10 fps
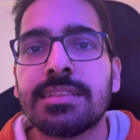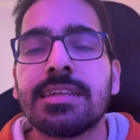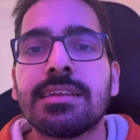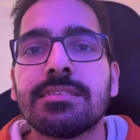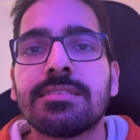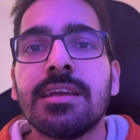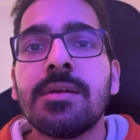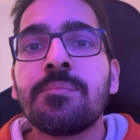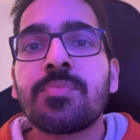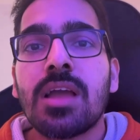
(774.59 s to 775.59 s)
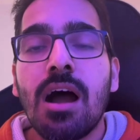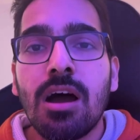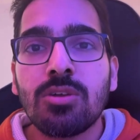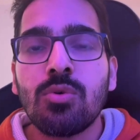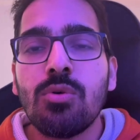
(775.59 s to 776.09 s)
Then there is
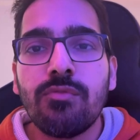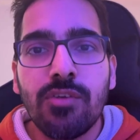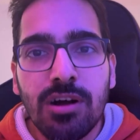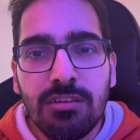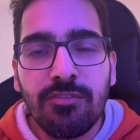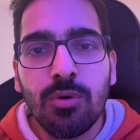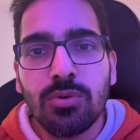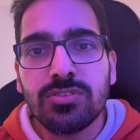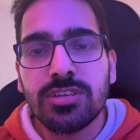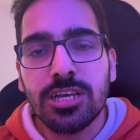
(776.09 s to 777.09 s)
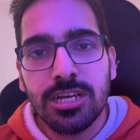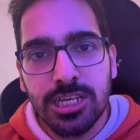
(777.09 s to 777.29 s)
Argo Workflows,